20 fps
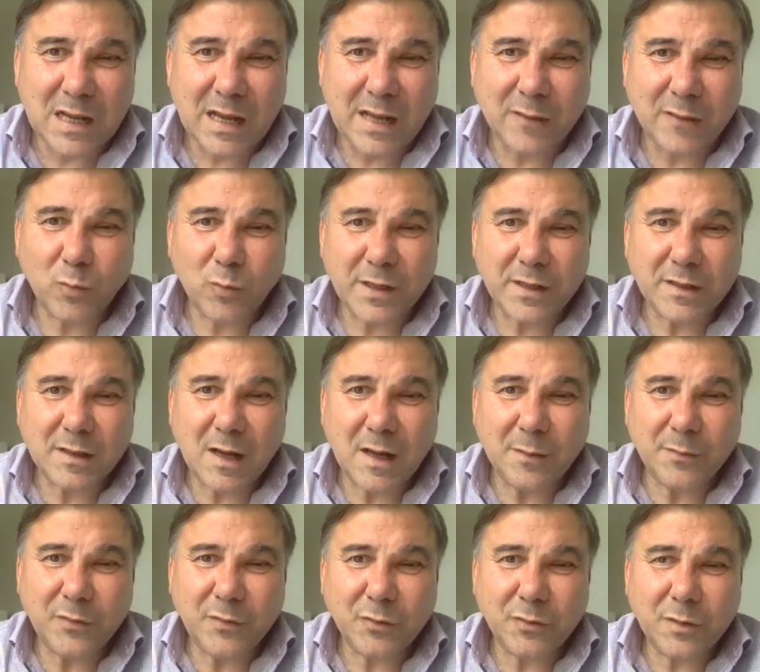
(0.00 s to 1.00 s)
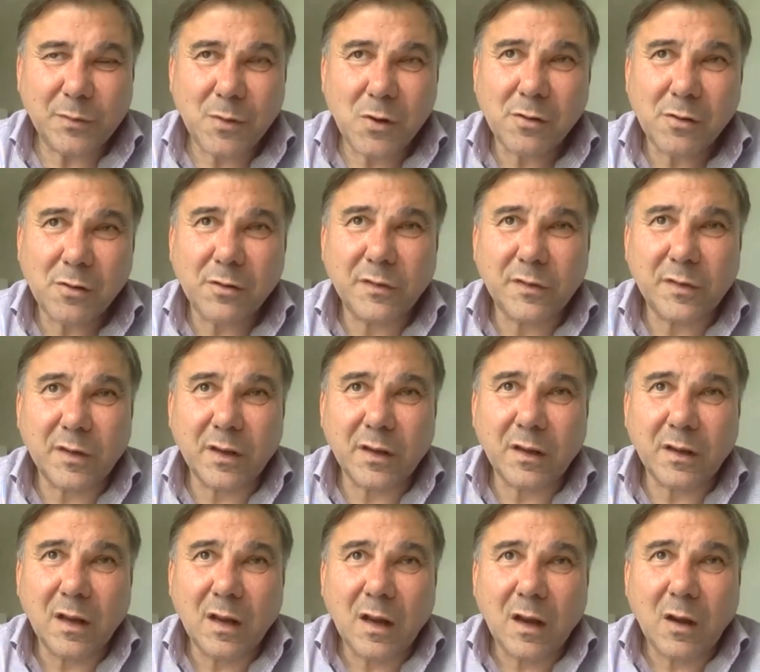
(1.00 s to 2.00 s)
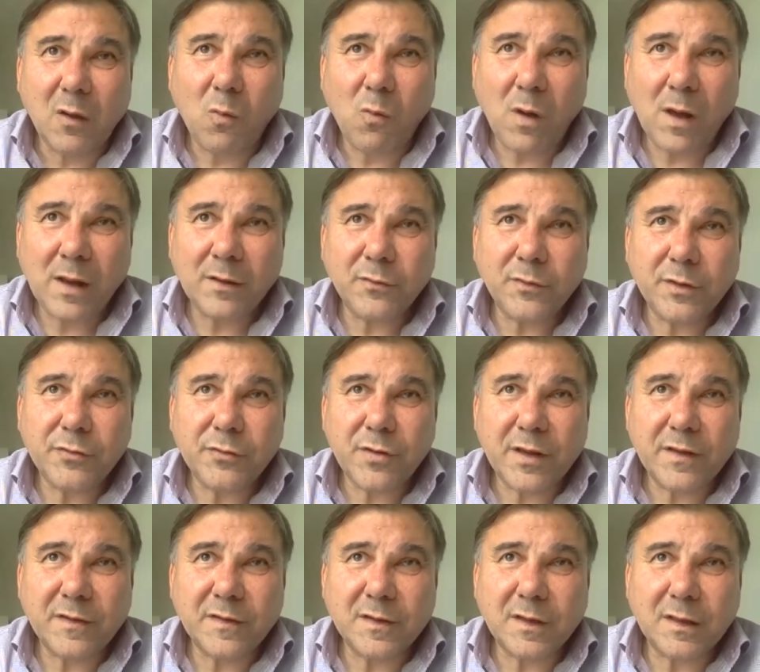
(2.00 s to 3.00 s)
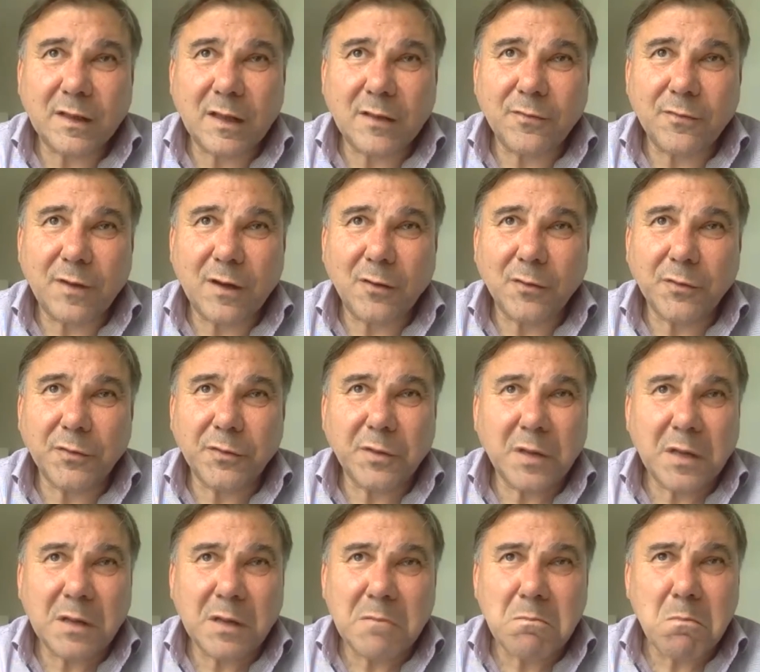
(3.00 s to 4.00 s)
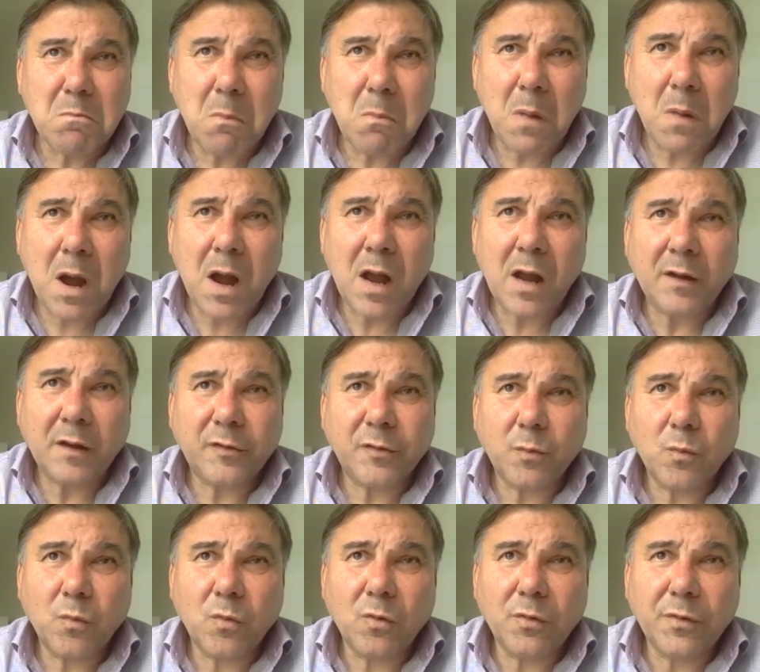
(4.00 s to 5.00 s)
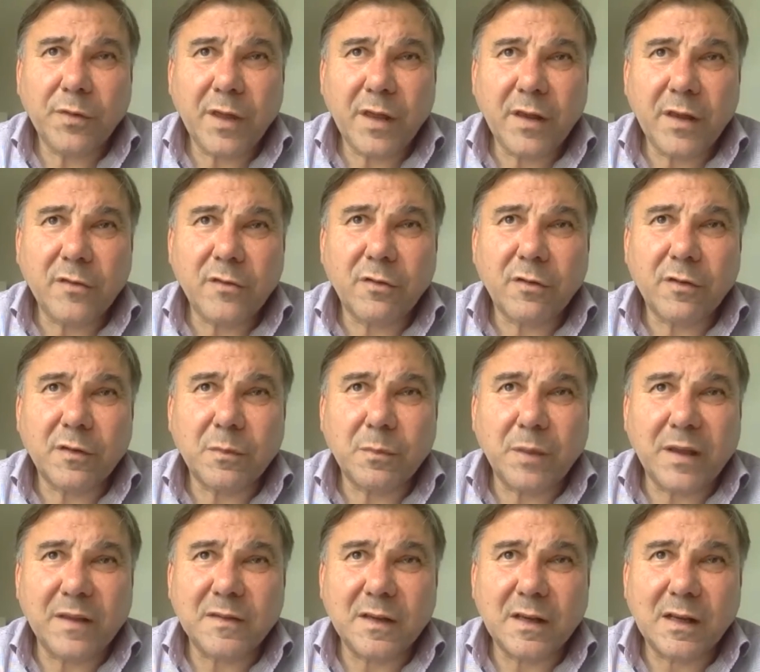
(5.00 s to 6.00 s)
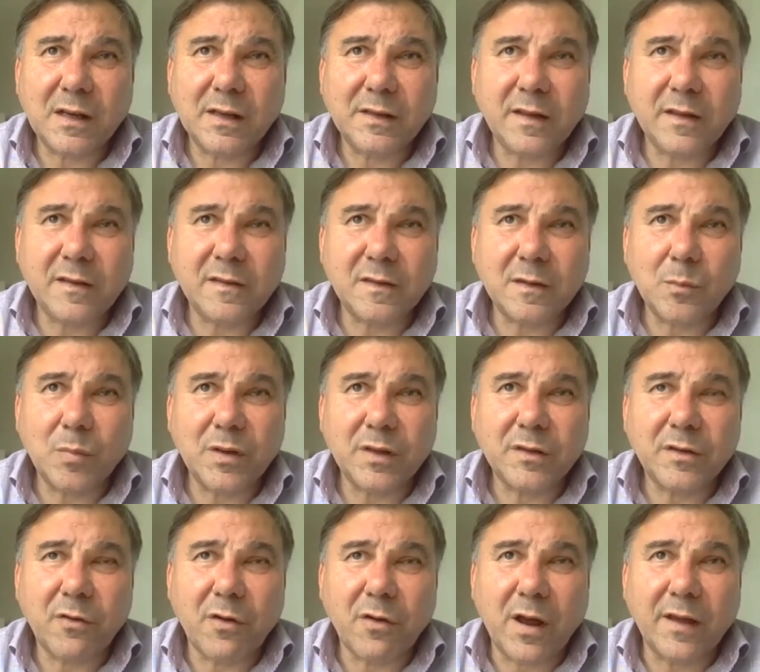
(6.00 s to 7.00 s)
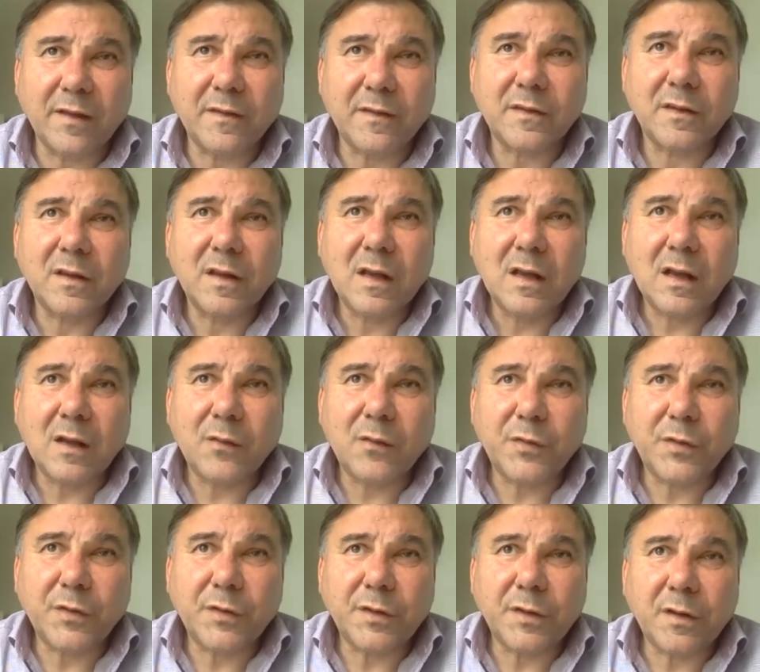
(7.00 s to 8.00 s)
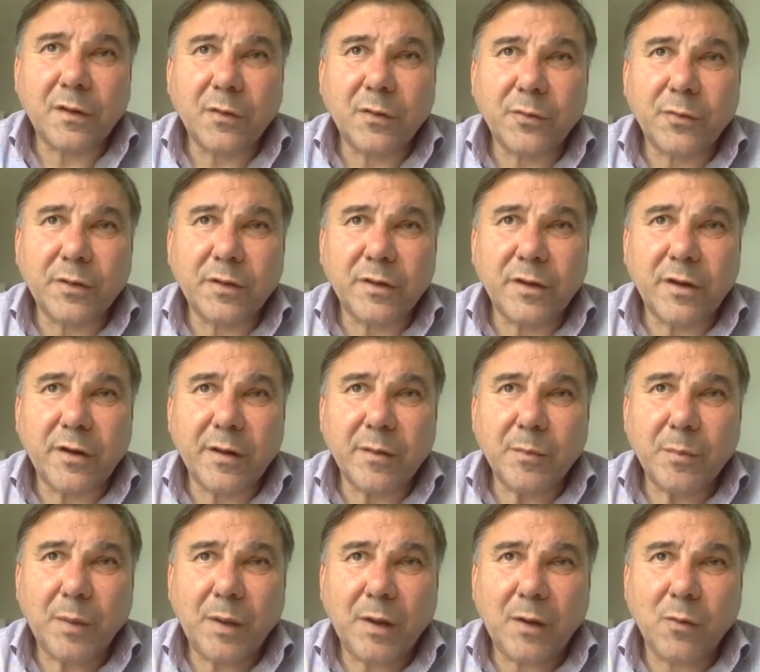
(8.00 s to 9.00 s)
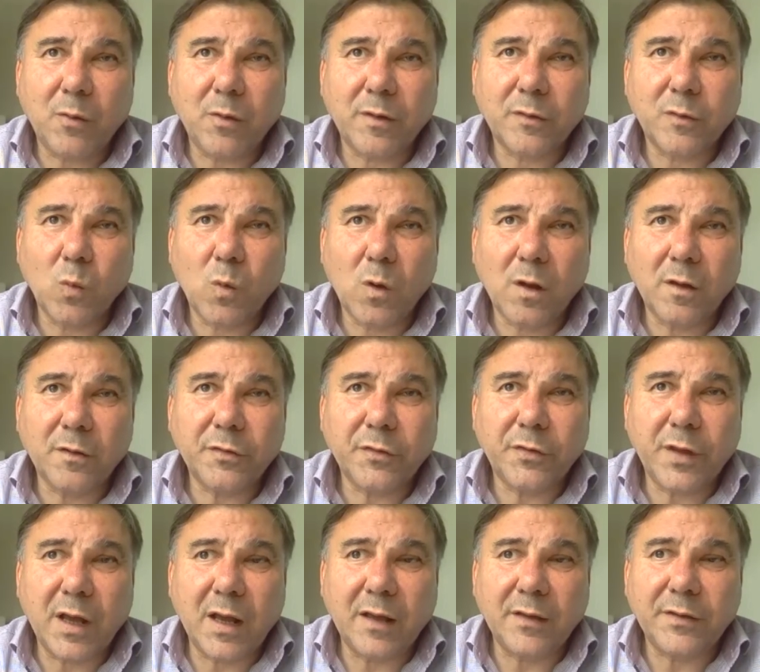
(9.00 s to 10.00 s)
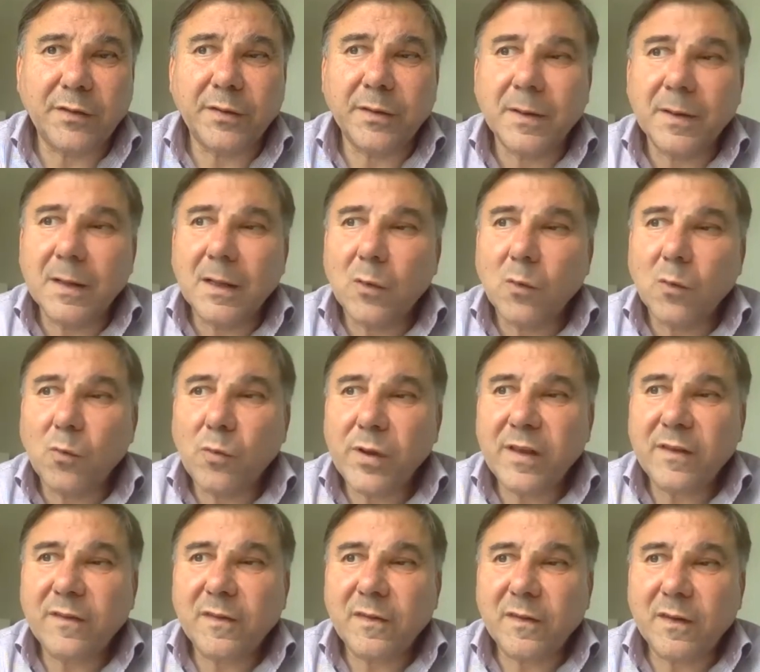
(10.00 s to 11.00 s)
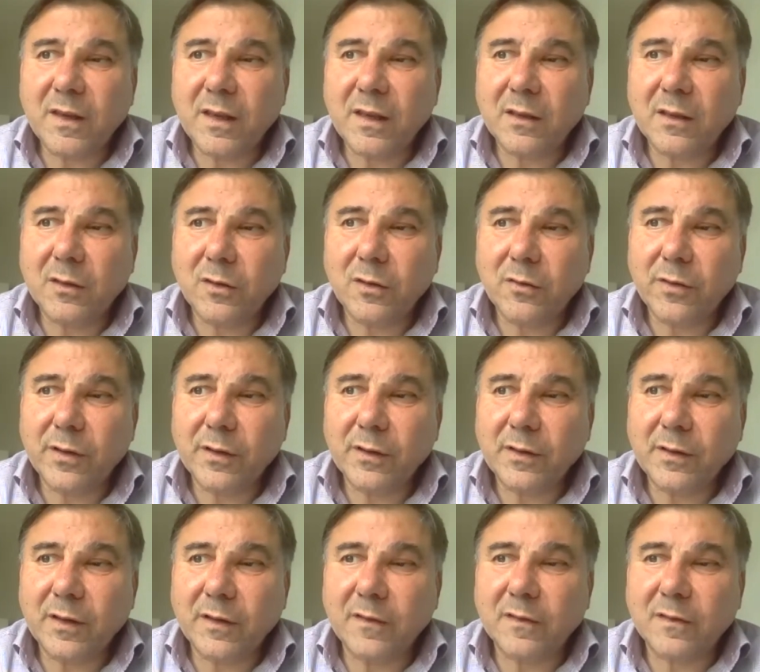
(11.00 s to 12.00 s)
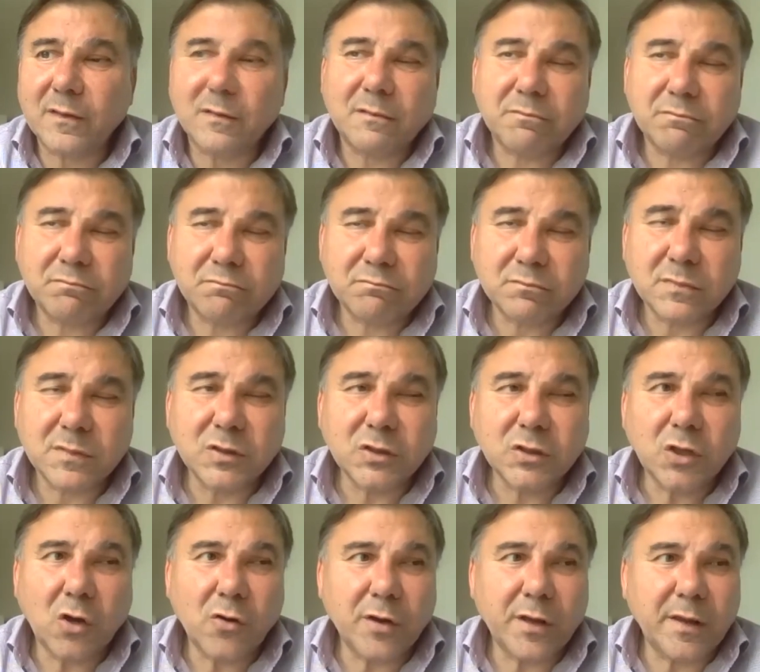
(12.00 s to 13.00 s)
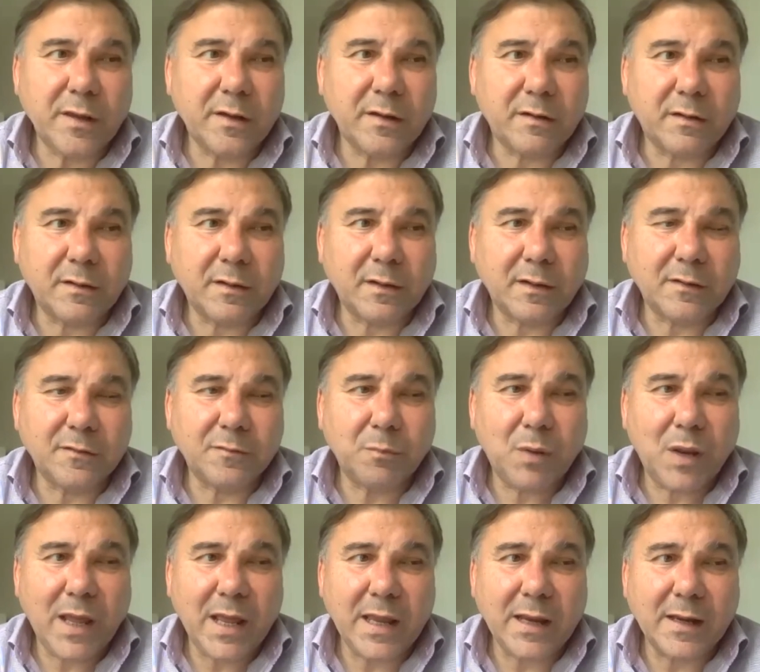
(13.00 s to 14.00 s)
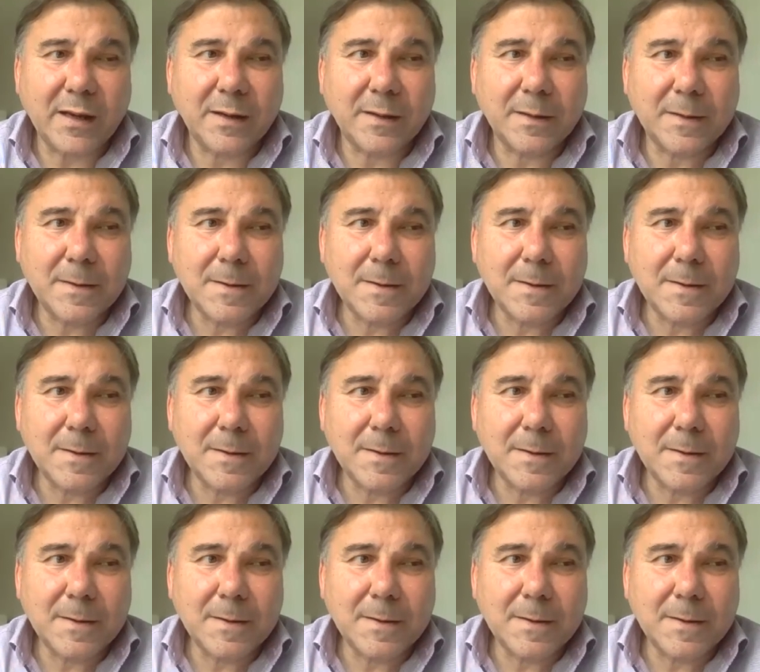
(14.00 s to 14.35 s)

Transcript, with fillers: And when it comes to democracy, one of the trends that I found much more dangerous, basically, than simply the rise of certain authoritarian powers was that we see during this long year of plague